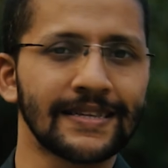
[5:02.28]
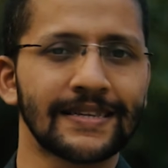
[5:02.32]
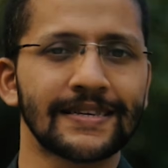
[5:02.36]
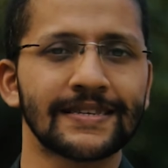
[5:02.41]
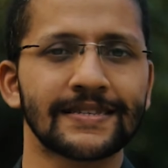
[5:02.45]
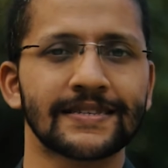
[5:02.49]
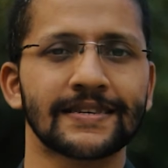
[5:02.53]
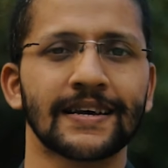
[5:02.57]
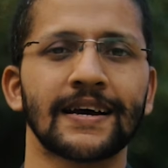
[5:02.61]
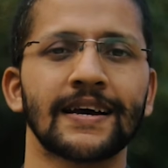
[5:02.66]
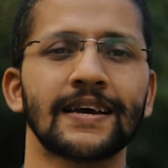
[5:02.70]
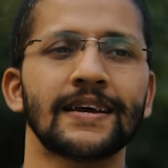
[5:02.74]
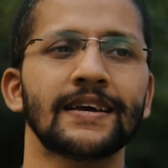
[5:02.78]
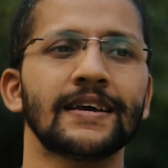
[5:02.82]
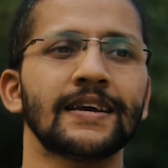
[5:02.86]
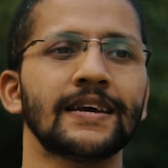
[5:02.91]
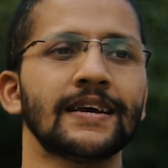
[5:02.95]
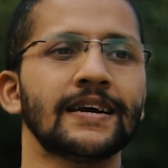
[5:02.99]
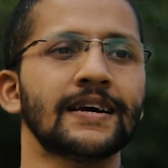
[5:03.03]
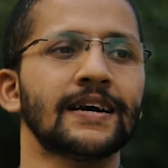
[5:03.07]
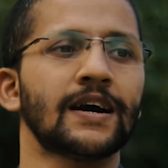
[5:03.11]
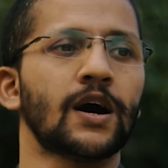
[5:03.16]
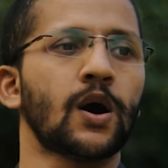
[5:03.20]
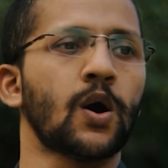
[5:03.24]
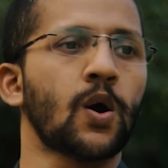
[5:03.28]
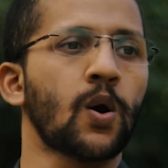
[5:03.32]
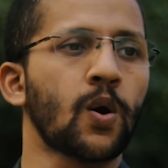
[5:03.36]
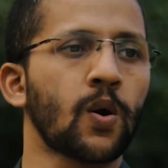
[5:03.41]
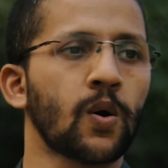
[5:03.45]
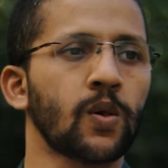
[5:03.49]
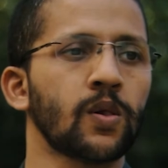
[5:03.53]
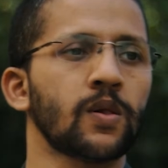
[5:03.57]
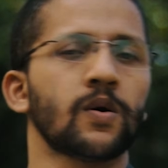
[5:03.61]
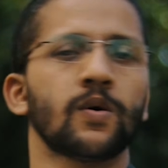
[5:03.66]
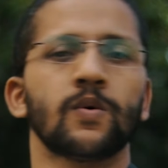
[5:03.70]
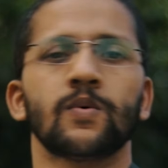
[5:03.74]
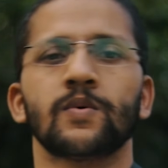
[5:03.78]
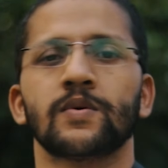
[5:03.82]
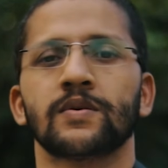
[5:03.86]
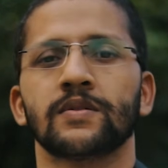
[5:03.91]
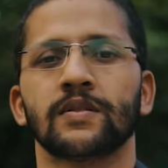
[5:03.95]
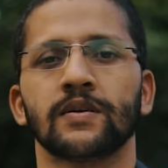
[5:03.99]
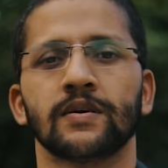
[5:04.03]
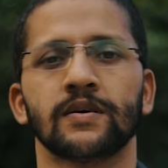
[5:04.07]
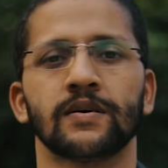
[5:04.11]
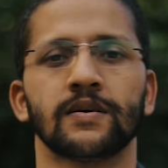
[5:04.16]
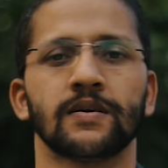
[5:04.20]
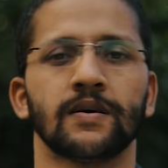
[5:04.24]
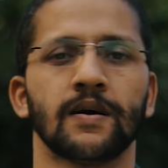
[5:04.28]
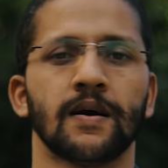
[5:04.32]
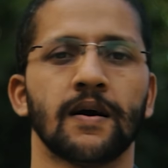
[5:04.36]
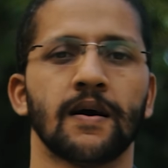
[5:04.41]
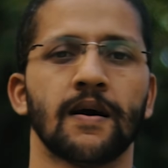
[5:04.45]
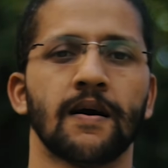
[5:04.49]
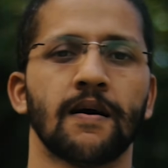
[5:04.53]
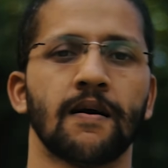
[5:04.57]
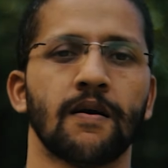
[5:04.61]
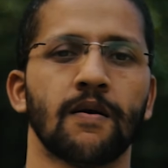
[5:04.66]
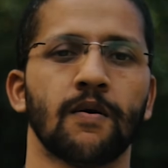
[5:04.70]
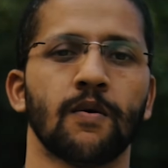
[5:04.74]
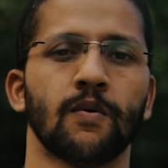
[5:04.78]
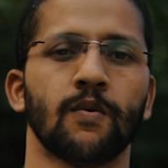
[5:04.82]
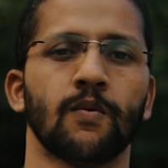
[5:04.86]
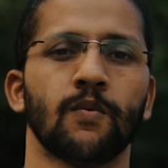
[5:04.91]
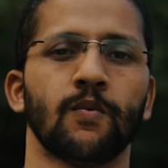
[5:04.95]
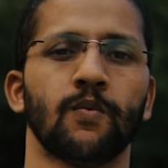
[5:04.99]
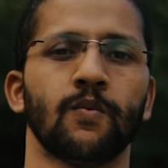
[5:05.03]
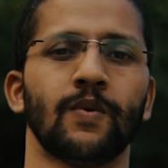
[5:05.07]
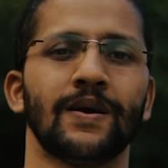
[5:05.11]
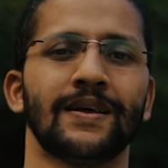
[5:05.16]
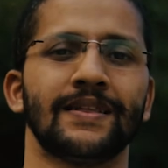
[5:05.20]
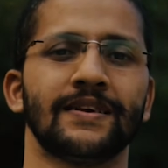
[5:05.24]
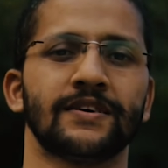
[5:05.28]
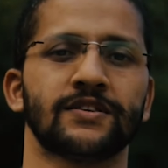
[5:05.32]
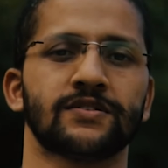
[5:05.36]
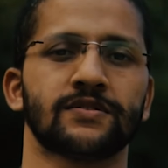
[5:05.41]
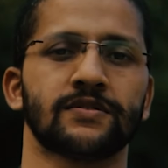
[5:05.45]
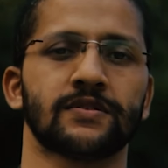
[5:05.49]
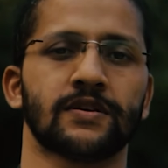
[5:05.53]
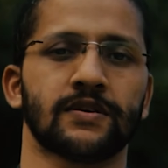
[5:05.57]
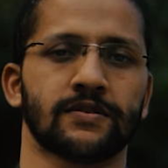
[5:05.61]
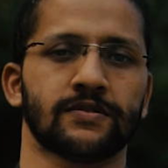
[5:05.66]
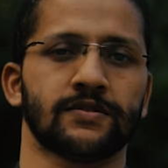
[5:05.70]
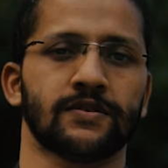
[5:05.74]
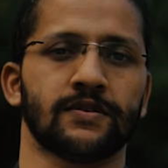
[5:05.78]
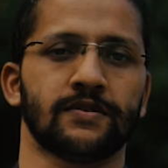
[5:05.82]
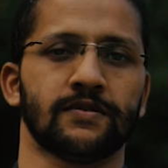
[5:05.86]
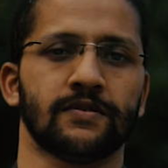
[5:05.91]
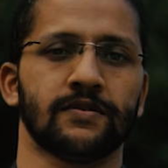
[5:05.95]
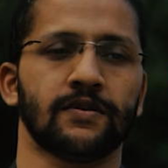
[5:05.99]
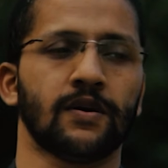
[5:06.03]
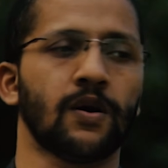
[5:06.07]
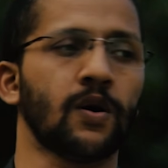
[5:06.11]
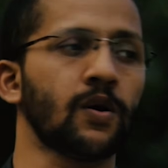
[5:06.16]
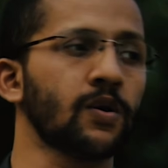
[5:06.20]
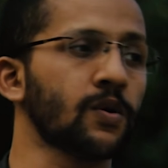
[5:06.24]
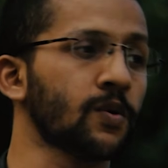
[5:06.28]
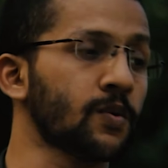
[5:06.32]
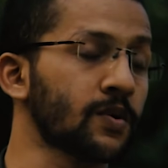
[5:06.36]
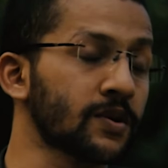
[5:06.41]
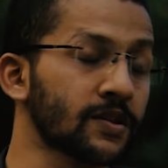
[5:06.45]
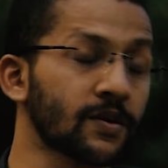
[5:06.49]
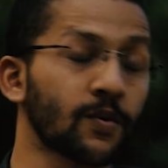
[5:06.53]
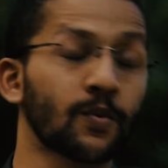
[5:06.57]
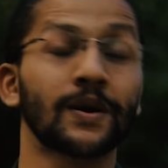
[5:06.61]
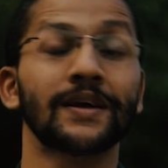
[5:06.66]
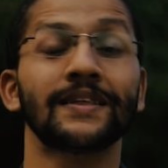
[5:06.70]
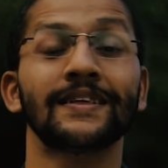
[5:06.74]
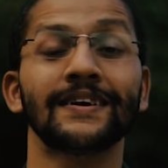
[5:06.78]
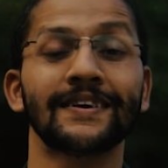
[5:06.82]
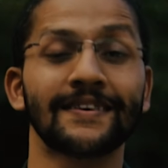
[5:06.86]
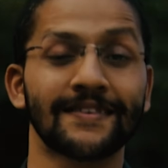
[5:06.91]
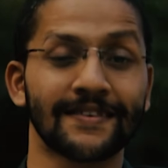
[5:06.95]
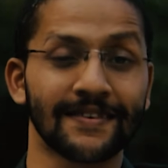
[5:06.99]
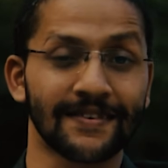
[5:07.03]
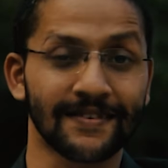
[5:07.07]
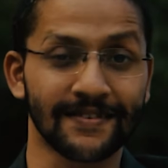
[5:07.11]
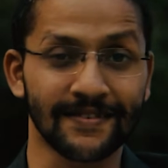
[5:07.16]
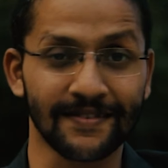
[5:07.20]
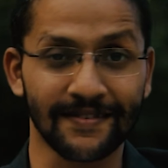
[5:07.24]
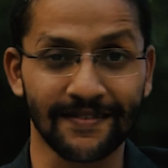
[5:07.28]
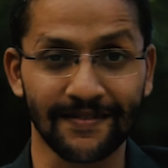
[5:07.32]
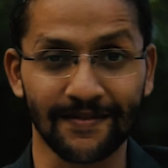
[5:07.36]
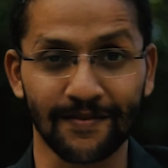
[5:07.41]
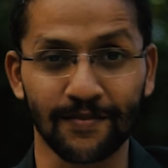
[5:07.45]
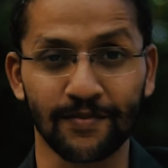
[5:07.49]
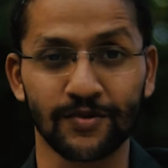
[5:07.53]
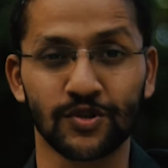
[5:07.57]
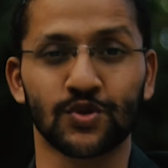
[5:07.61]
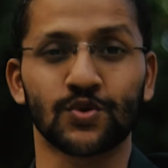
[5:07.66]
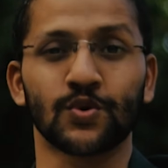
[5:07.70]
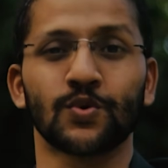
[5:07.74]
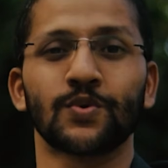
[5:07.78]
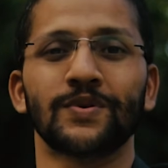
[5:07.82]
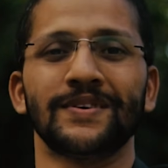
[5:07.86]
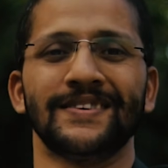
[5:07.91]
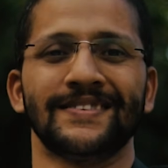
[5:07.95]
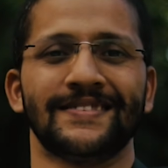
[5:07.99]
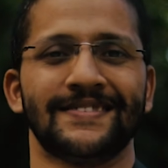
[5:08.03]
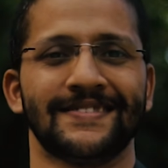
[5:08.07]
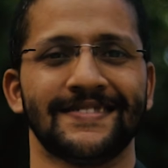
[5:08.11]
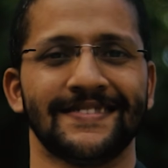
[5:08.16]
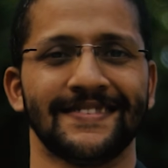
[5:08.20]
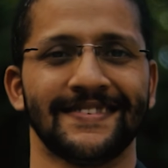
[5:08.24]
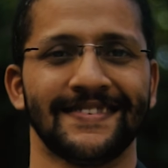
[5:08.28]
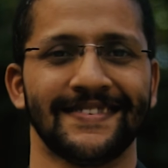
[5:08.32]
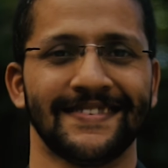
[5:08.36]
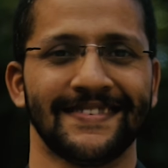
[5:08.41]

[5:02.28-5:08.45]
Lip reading: this guy all over the Vedic structure, all over the Vedic stories.